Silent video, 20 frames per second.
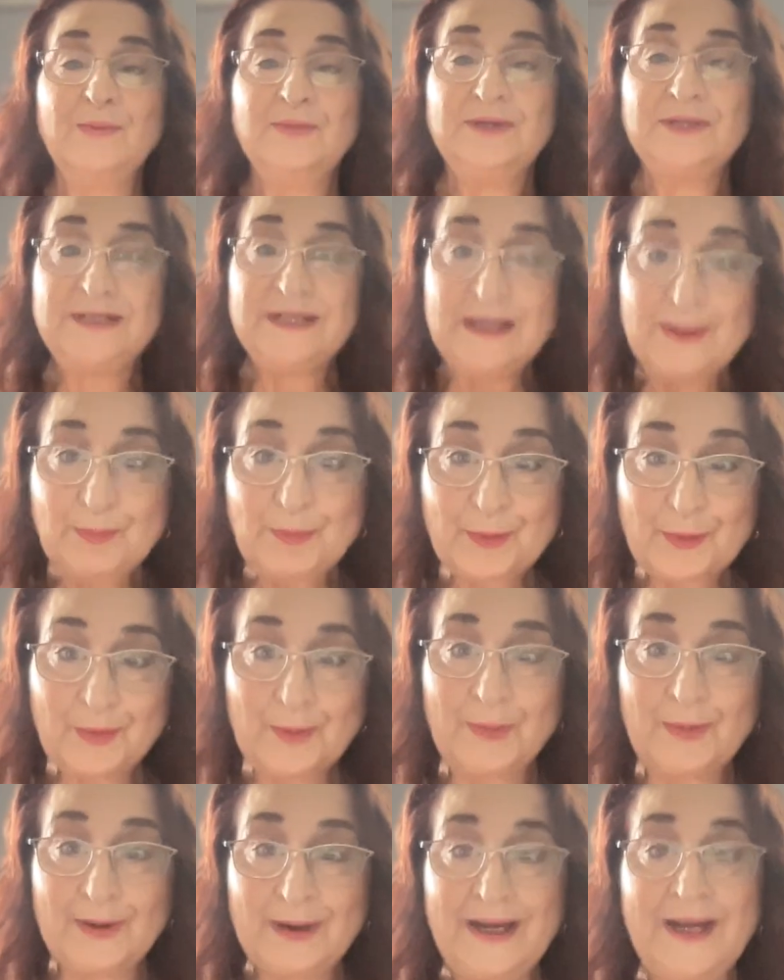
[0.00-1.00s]
Deep
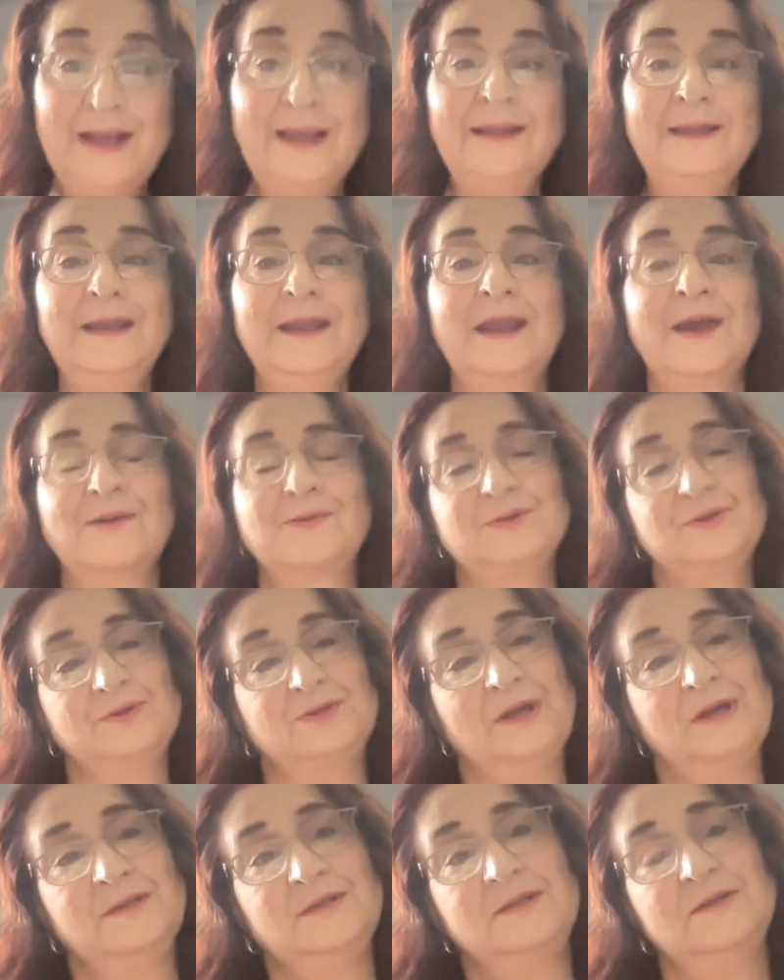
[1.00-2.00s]
breathing
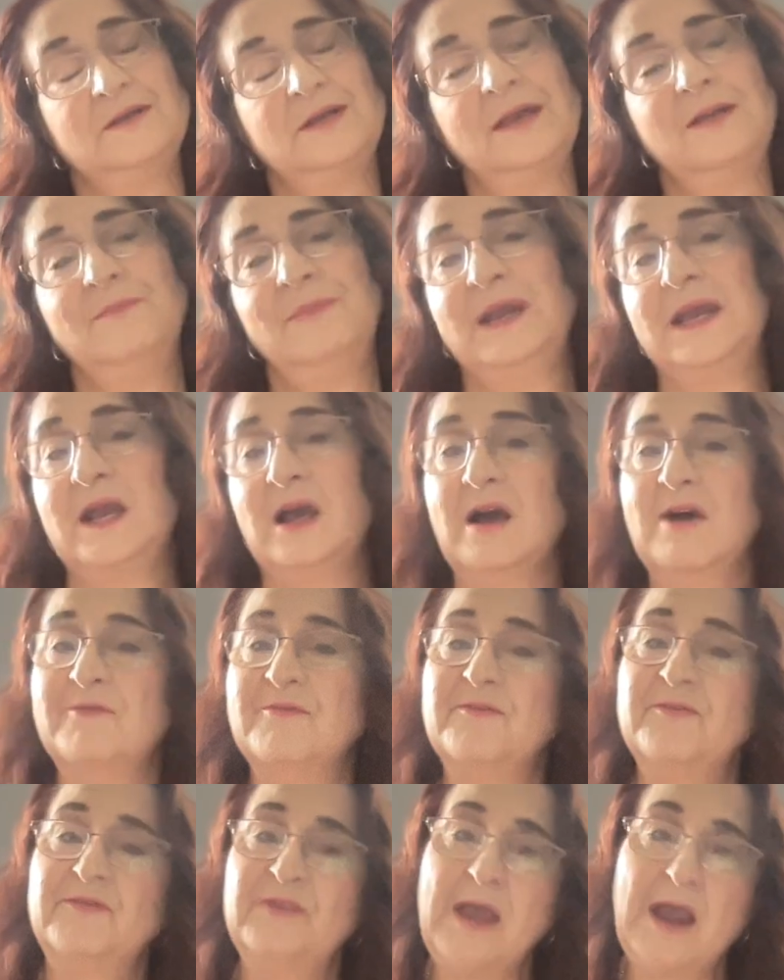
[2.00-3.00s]
exercises can make a
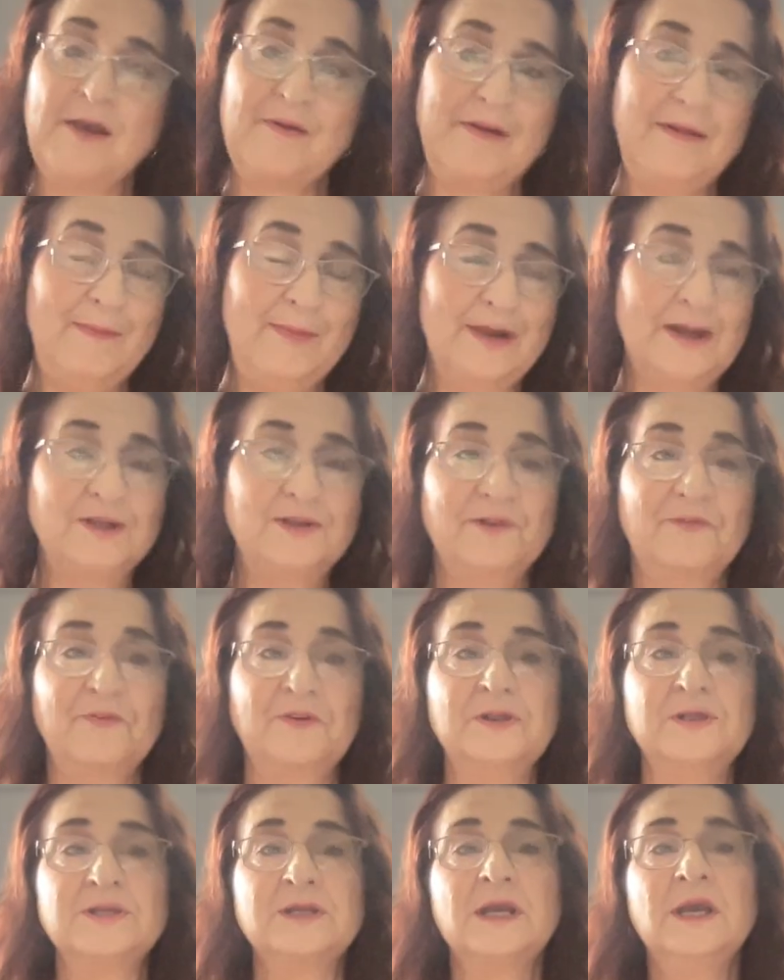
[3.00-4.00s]
very big
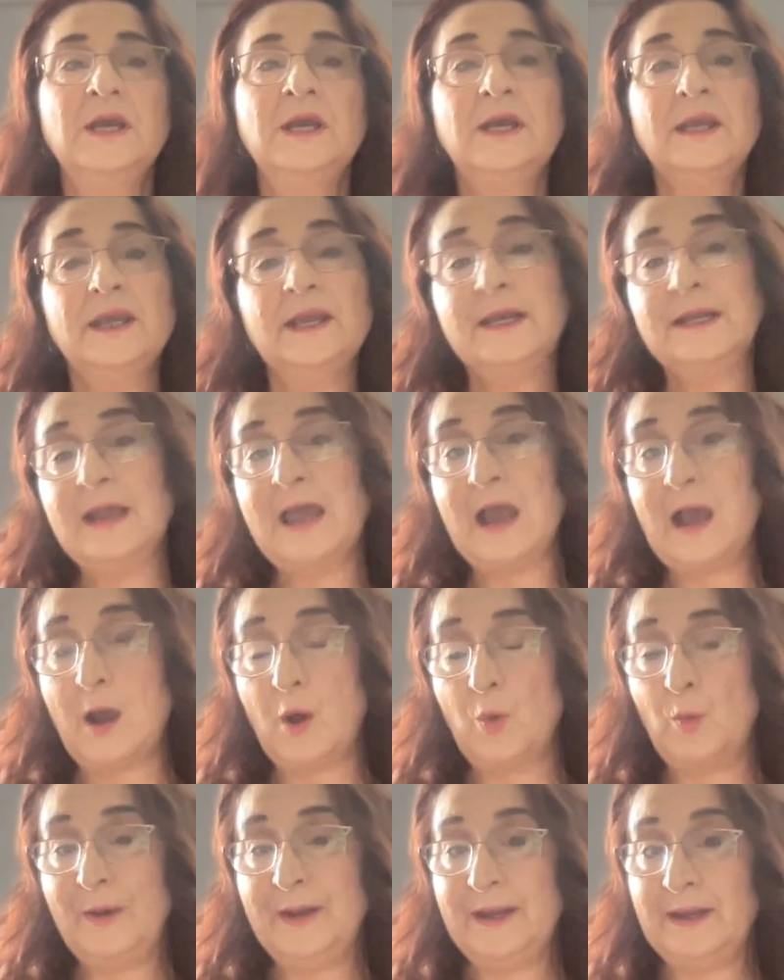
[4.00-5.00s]
difference in how
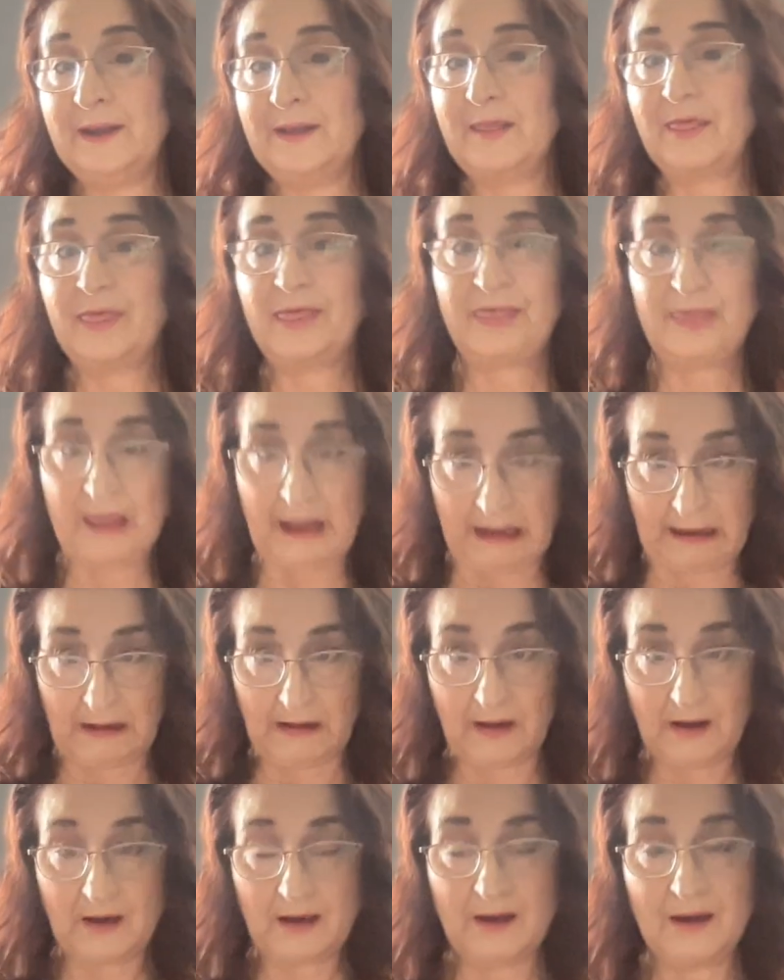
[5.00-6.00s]
we
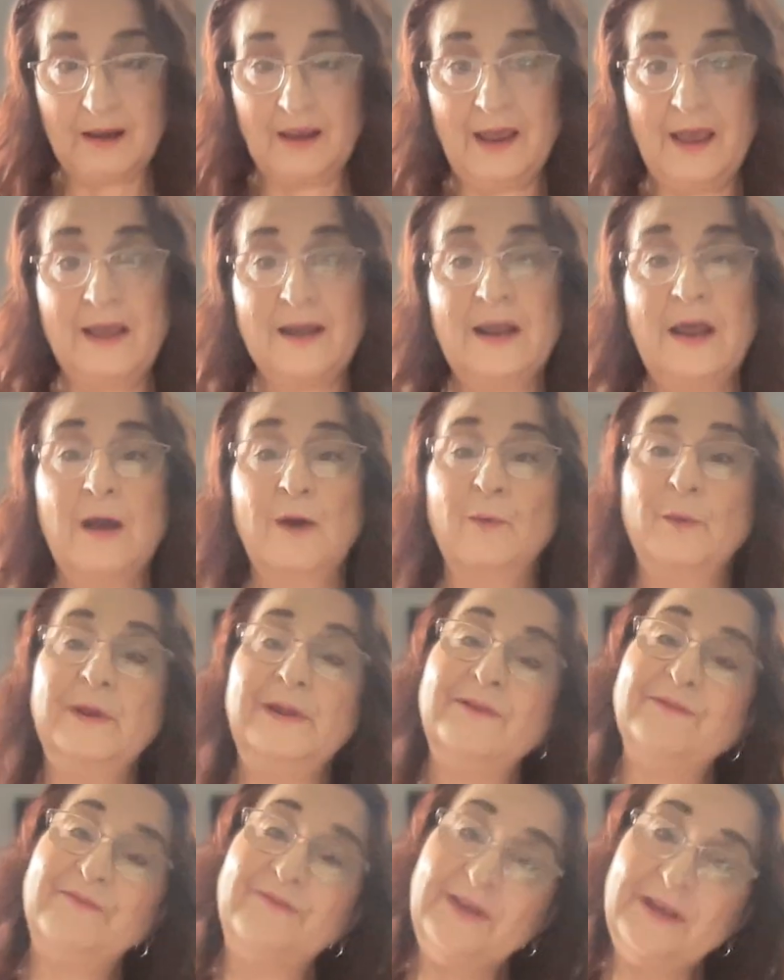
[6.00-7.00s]
think and how we
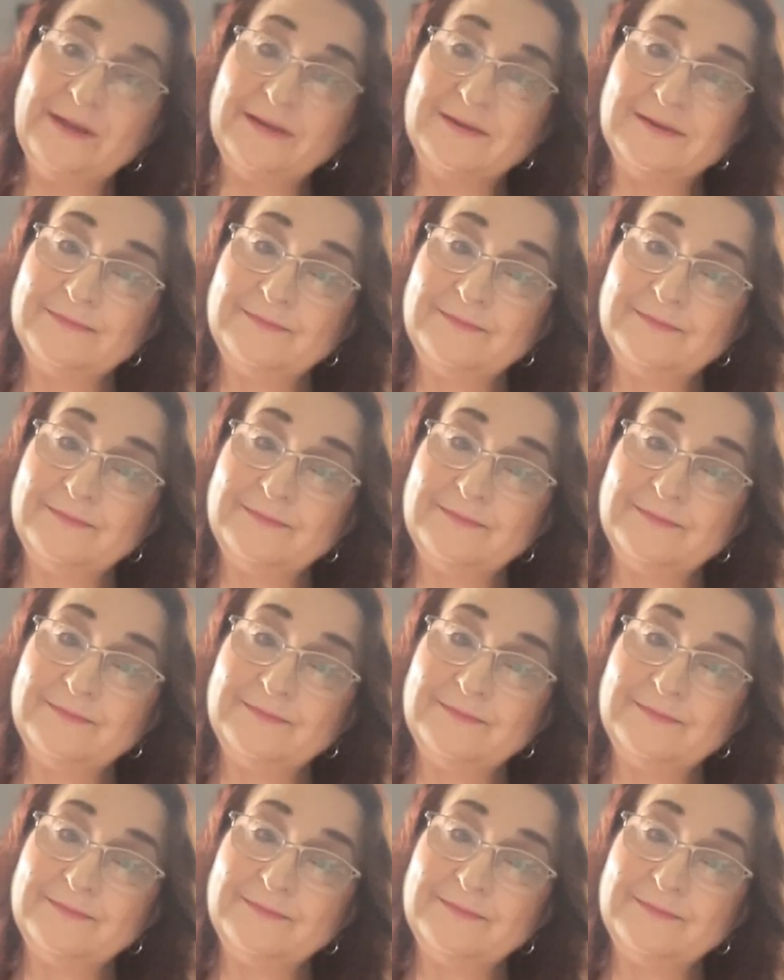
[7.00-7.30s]
feel.